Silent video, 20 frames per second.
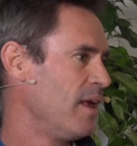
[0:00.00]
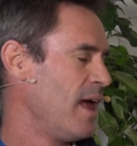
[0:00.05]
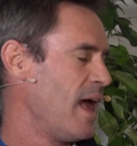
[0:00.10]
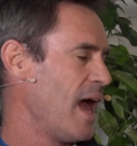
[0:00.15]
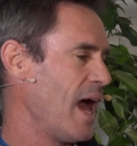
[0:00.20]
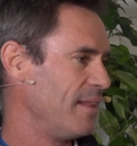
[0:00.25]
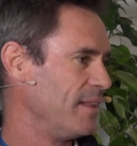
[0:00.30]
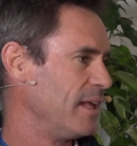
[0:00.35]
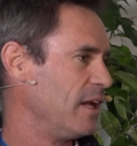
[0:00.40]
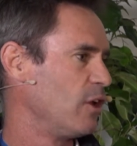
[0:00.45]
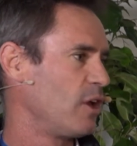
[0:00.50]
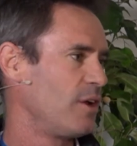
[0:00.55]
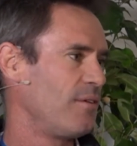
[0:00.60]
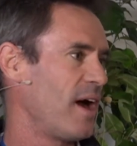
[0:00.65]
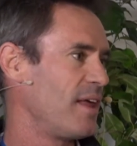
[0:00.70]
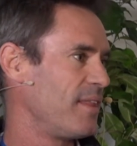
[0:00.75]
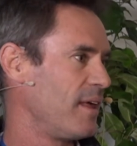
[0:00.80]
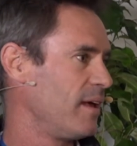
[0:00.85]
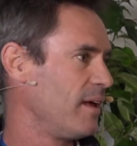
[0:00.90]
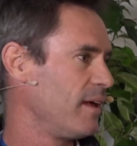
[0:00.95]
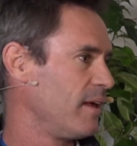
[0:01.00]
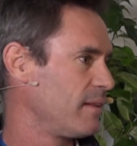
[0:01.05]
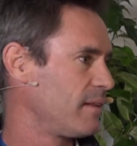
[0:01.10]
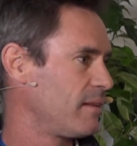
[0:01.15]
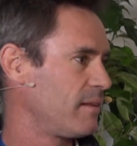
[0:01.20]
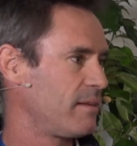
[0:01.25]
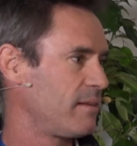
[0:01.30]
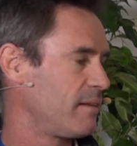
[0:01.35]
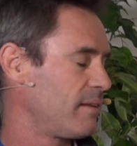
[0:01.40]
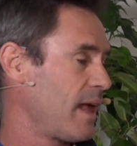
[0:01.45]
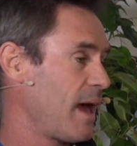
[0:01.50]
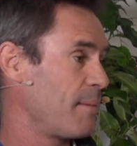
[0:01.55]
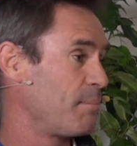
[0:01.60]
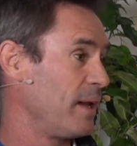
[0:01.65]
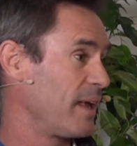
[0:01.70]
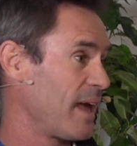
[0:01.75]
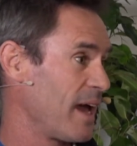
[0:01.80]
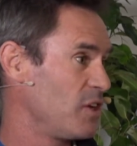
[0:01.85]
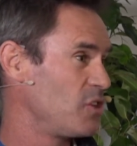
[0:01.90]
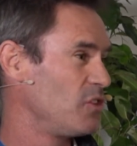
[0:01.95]
and a lot of other
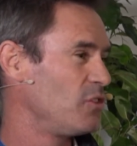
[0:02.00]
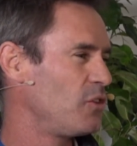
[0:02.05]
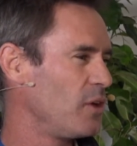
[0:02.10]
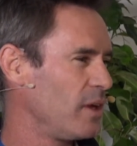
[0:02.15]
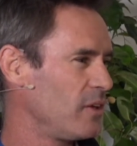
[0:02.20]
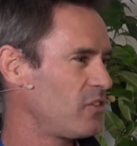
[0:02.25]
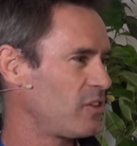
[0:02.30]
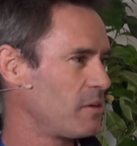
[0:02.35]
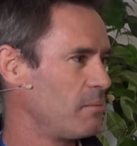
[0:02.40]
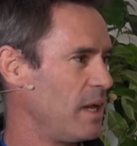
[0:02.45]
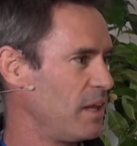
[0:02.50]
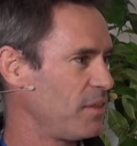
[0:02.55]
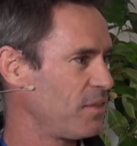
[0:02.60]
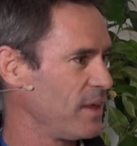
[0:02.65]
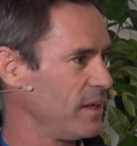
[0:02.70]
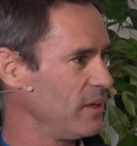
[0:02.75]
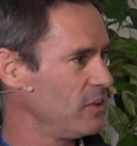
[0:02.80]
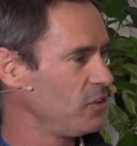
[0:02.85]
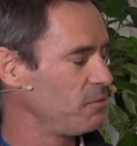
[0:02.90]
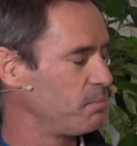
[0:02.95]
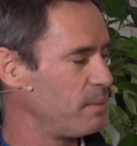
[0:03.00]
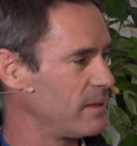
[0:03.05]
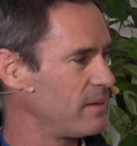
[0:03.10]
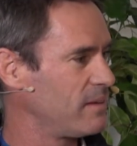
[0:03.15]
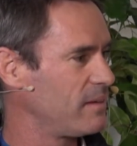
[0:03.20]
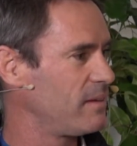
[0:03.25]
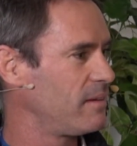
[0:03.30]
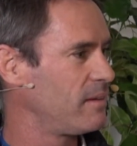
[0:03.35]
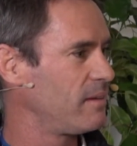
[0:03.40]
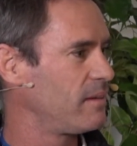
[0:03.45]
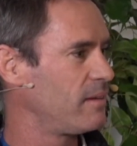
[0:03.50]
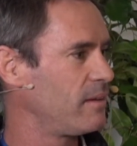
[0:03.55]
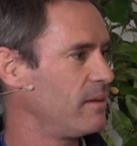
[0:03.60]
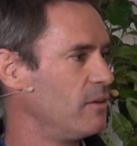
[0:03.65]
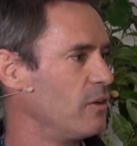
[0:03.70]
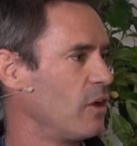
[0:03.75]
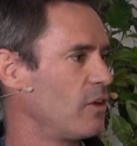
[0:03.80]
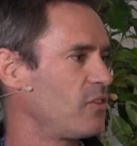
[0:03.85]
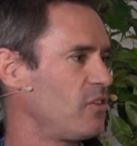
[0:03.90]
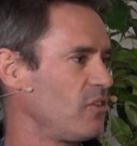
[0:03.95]
applications doing similar things, but
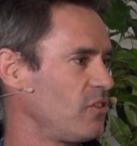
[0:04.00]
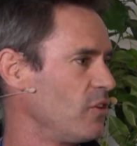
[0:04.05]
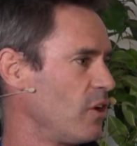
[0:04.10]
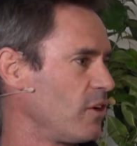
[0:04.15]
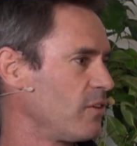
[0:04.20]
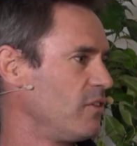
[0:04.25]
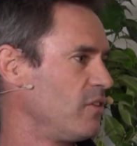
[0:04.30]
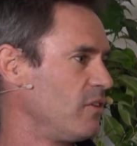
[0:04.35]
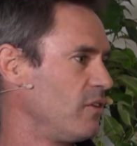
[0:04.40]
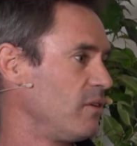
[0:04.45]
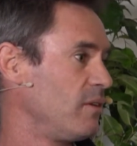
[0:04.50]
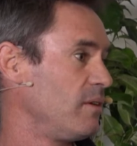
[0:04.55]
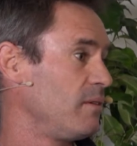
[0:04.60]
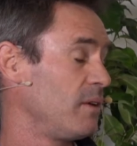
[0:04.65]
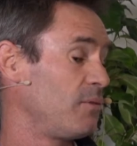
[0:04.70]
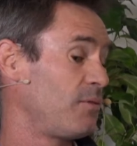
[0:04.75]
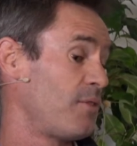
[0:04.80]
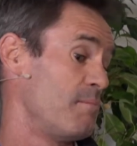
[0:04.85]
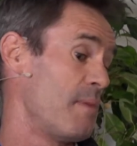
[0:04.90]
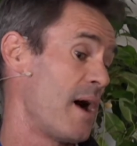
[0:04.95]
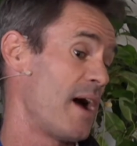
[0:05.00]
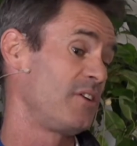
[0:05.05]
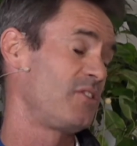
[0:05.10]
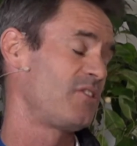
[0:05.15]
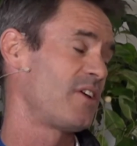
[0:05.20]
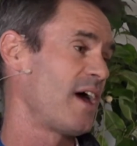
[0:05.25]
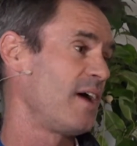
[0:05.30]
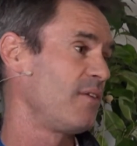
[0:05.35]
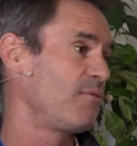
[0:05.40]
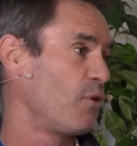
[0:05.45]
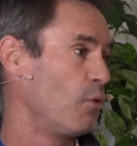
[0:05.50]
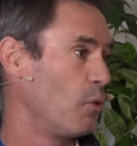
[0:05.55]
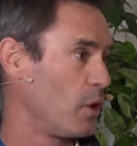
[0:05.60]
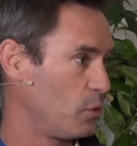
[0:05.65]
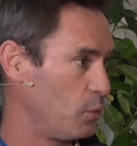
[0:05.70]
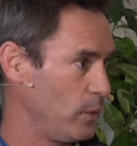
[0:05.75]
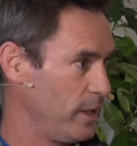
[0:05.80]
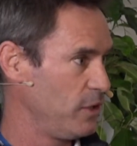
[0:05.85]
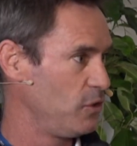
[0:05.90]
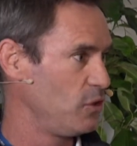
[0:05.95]
not as from my side for
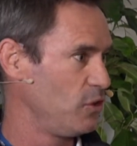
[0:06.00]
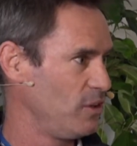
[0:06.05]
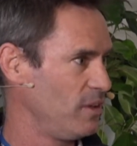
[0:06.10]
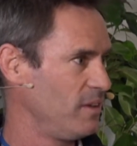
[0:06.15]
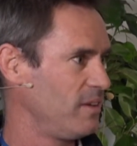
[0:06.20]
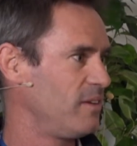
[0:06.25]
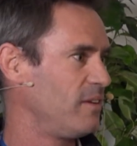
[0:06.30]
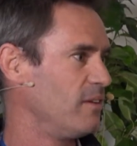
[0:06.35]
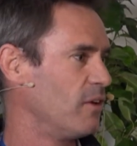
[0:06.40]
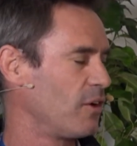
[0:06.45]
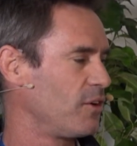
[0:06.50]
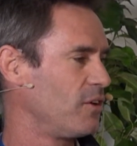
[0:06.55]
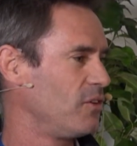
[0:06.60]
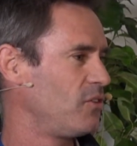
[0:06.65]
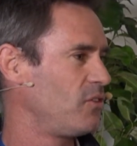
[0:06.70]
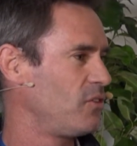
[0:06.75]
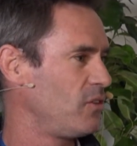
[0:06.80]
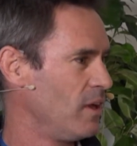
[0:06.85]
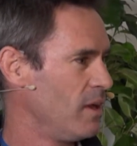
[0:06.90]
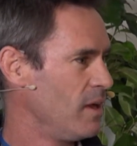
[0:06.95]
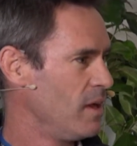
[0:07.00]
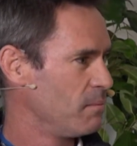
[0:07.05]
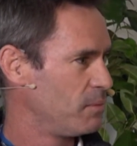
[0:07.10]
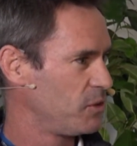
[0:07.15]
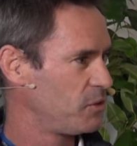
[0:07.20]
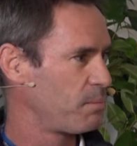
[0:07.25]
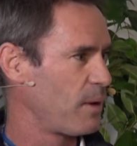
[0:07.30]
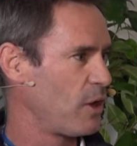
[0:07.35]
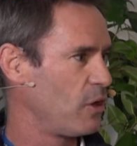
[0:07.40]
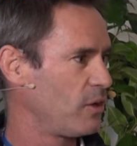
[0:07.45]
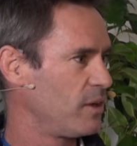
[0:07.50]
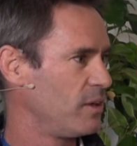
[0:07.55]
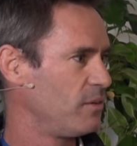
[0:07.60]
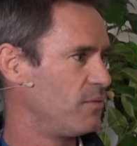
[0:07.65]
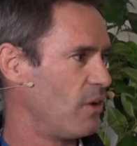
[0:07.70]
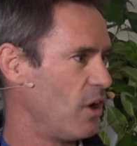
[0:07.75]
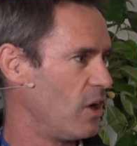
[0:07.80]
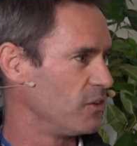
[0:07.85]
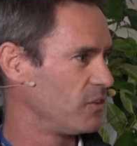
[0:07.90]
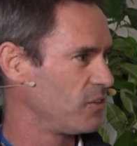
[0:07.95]
what we do, not as bespoke,
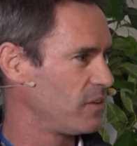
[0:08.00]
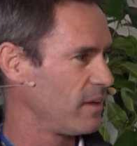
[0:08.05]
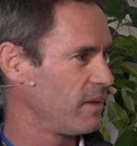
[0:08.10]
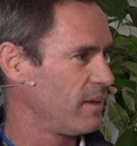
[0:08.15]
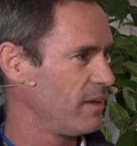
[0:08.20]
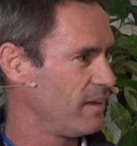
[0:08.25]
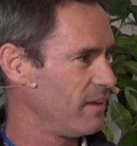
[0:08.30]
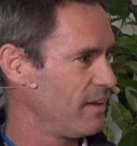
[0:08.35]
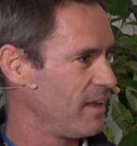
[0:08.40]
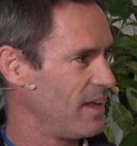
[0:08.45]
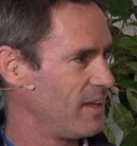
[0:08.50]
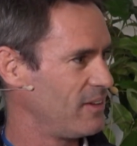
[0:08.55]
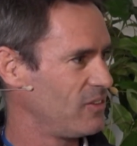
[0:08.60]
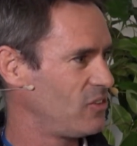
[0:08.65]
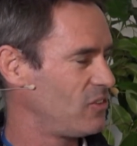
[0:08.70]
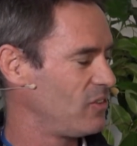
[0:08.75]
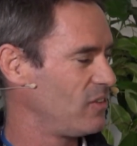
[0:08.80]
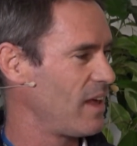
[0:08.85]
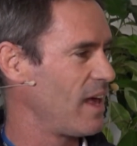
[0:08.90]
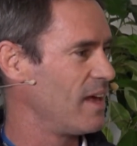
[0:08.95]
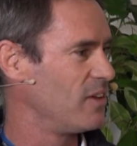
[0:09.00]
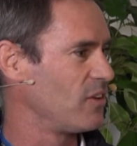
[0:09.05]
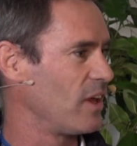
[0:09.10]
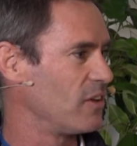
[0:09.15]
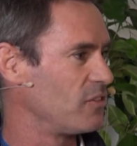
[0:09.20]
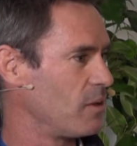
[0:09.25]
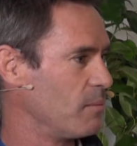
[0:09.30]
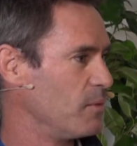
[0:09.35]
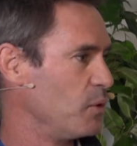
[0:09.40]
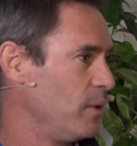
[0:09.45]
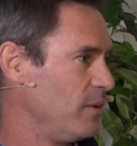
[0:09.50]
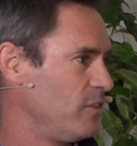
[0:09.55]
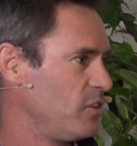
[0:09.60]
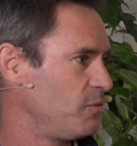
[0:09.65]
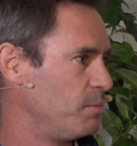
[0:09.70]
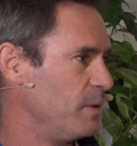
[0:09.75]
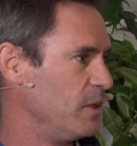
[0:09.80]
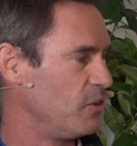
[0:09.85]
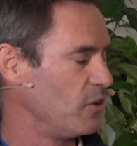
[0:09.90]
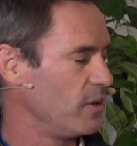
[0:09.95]
advanced as us. I mean, we've
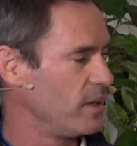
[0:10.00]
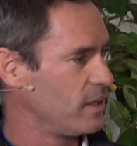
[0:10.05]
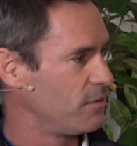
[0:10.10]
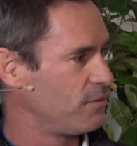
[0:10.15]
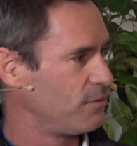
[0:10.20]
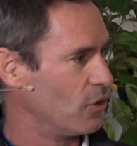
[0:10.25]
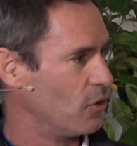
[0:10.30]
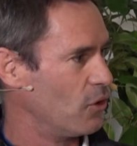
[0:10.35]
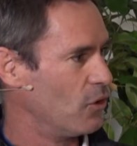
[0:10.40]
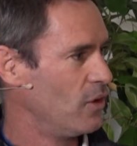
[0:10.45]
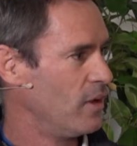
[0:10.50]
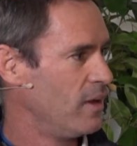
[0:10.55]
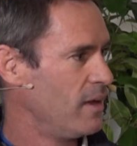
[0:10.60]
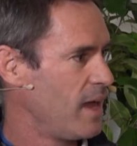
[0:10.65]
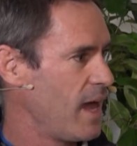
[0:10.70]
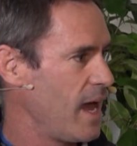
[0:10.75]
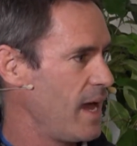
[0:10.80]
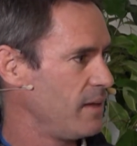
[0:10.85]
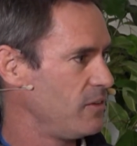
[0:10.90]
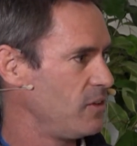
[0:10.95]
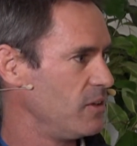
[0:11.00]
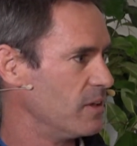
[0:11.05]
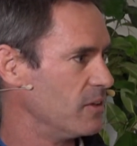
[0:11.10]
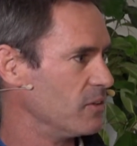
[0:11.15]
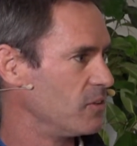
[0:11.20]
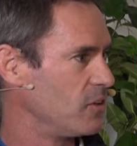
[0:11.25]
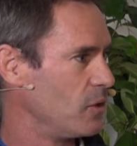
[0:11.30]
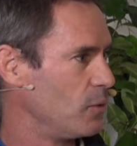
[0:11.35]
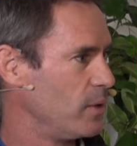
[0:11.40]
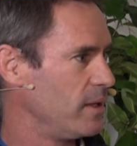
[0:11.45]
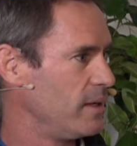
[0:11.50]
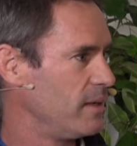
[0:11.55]
just been doing it for 8 years, so